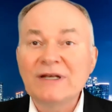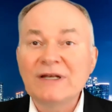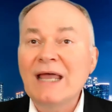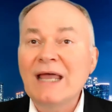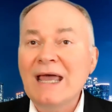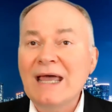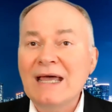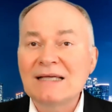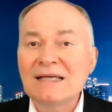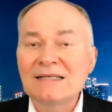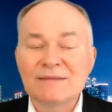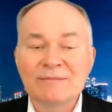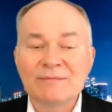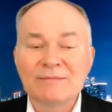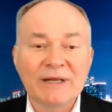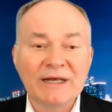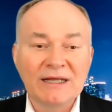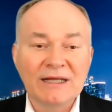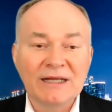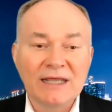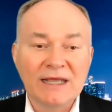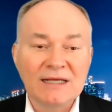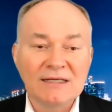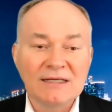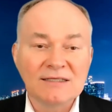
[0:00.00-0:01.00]
and has in
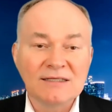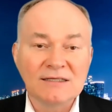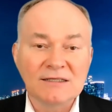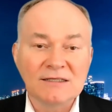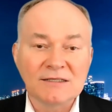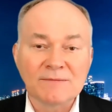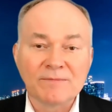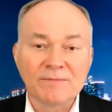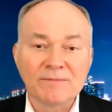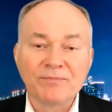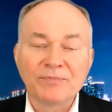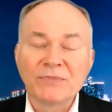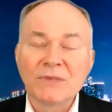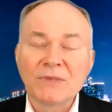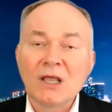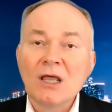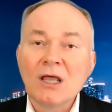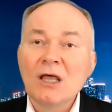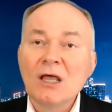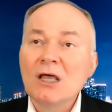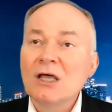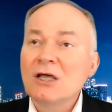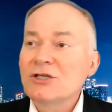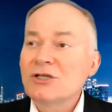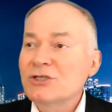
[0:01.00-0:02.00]
many cases.
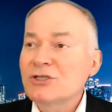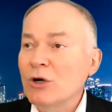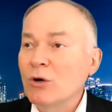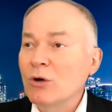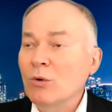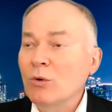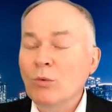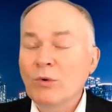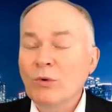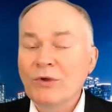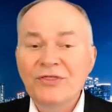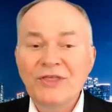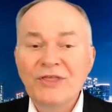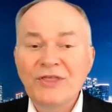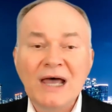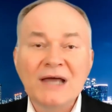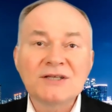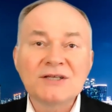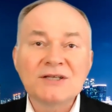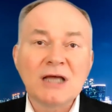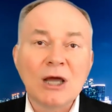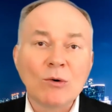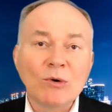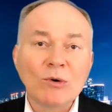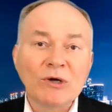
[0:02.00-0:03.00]
So with
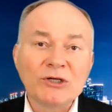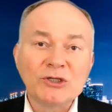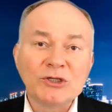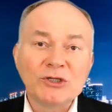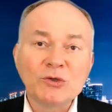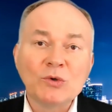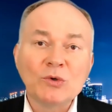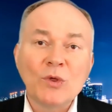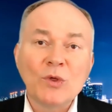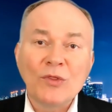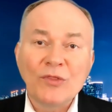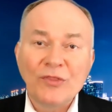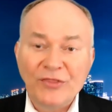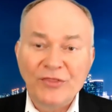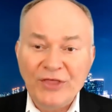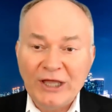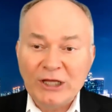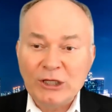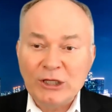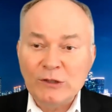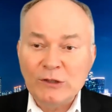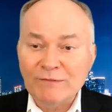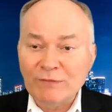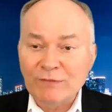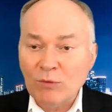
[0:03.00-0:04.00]
that, I want to
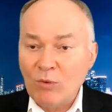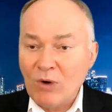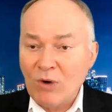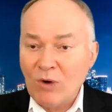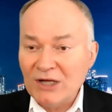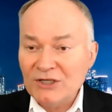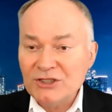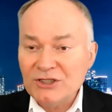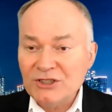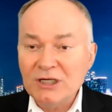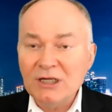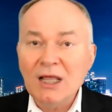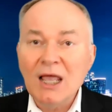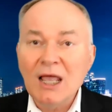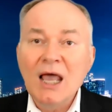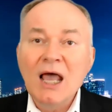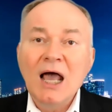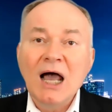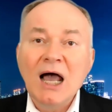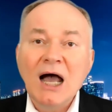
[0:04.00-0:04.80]
thank you for watching.